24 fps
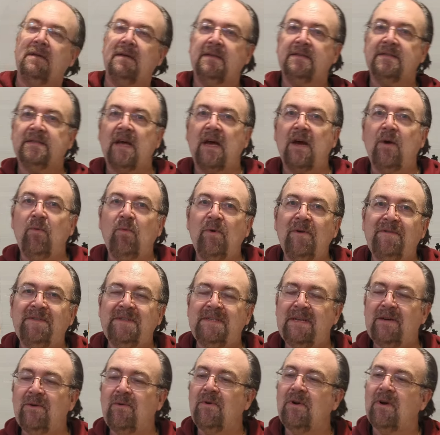So we've
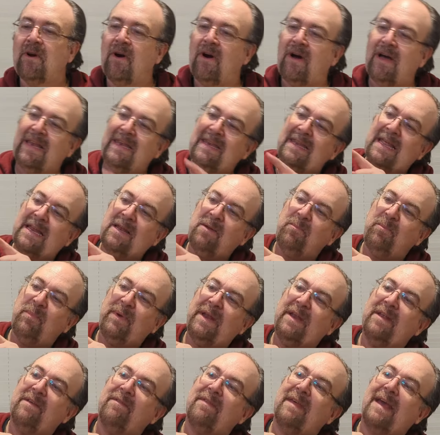still got a little bit
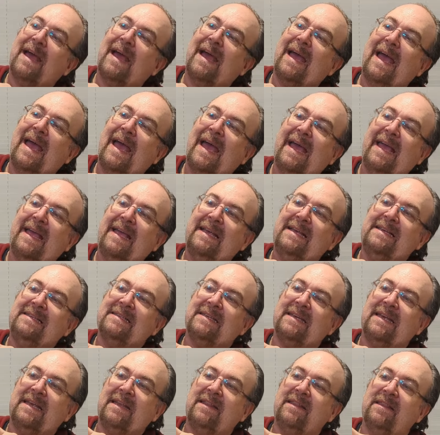of that haze
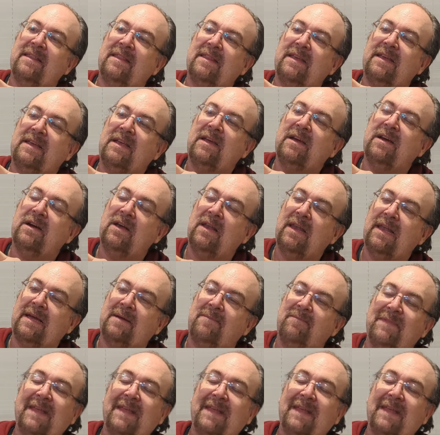in the colour.